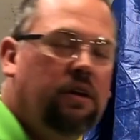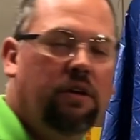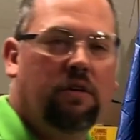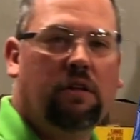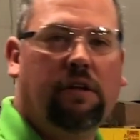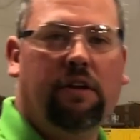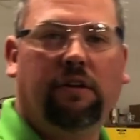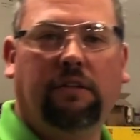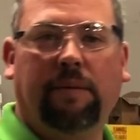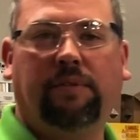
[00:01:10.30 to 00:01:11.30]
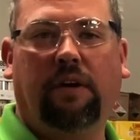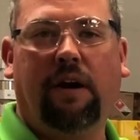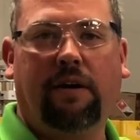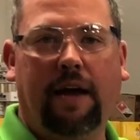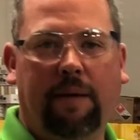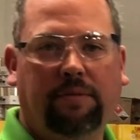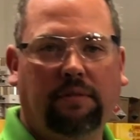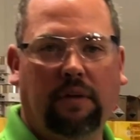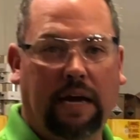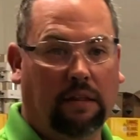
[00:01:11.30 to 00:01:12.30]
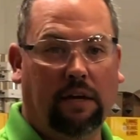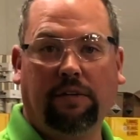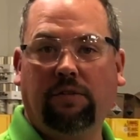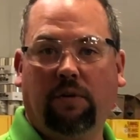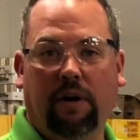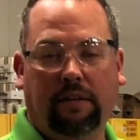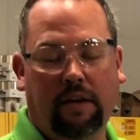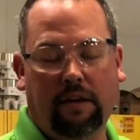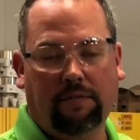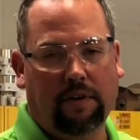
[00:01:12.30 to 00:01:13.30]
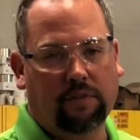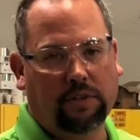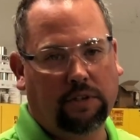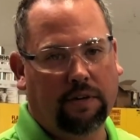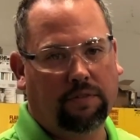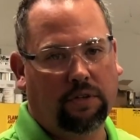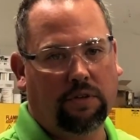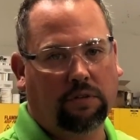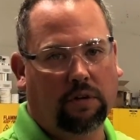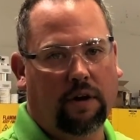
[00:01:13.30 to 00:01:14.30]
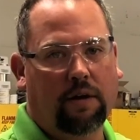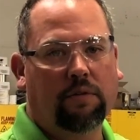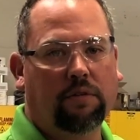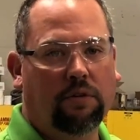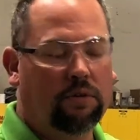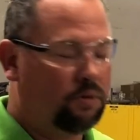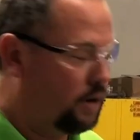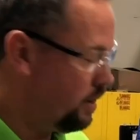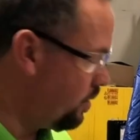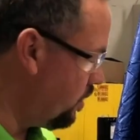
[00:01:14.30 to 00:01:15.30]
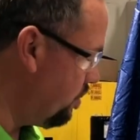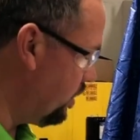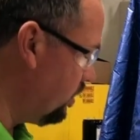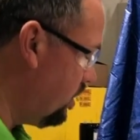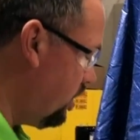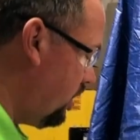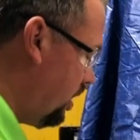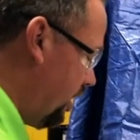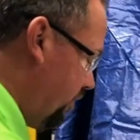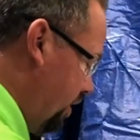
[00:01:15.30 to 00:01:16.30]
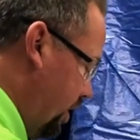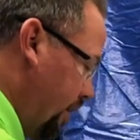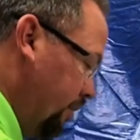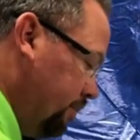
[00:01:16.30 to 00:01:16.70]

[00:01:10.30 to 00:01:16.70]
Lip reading: You can clean your tips and ear caps at lunch or at the end of every shift, so you start out with new equipment every day.